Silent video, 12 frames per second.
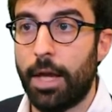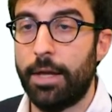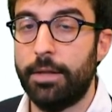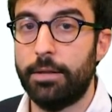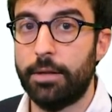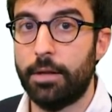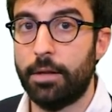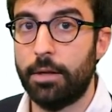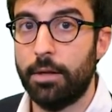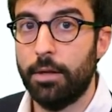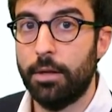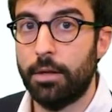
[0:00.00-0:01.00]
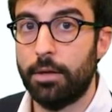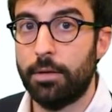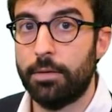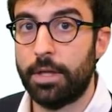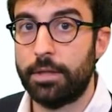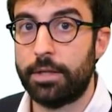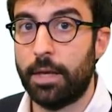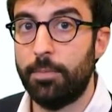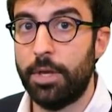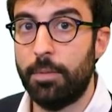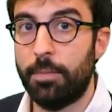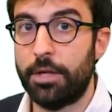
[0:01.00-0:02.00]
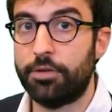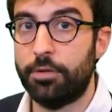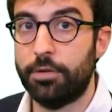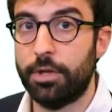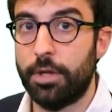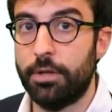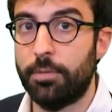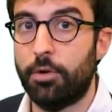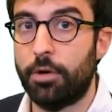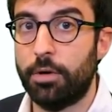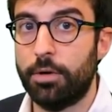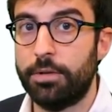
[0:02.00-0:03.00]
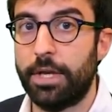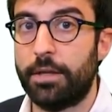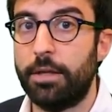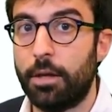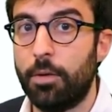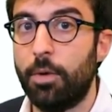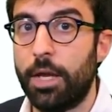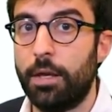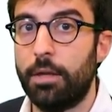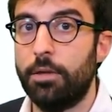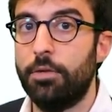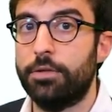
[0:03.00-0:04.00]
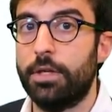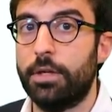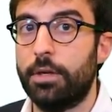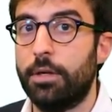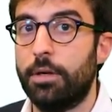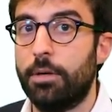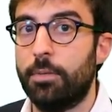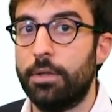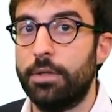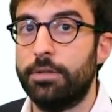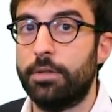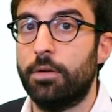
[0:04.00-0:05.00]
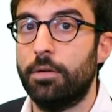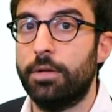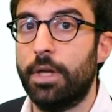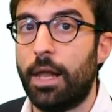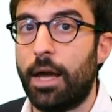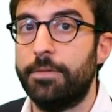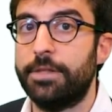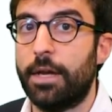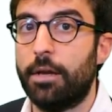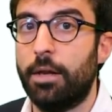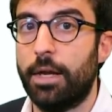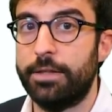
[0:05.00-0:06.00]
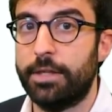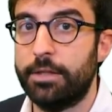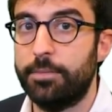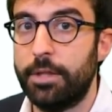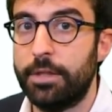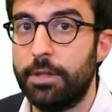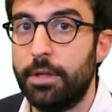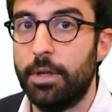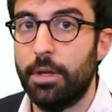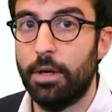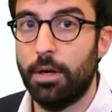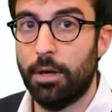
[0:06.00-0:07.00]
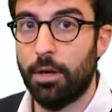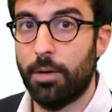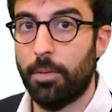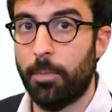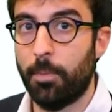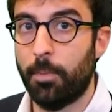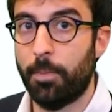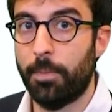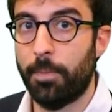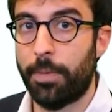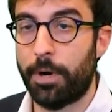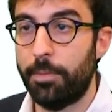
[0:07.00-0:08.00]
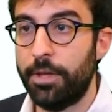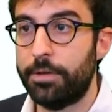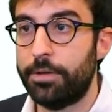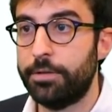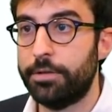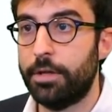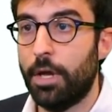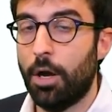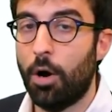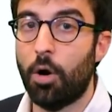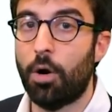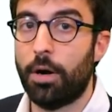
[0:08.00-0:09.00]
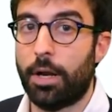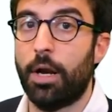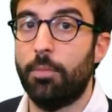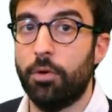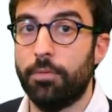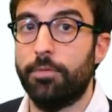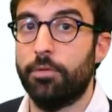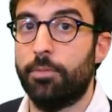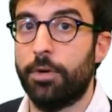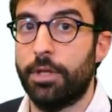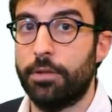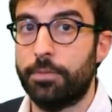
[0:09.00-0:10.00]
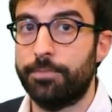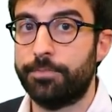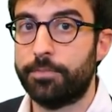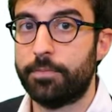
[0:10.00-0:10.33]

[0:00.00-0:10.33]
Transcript: and that can be measured in a more technical way using what is called the life cycle assessment parameters, or carbon footprint.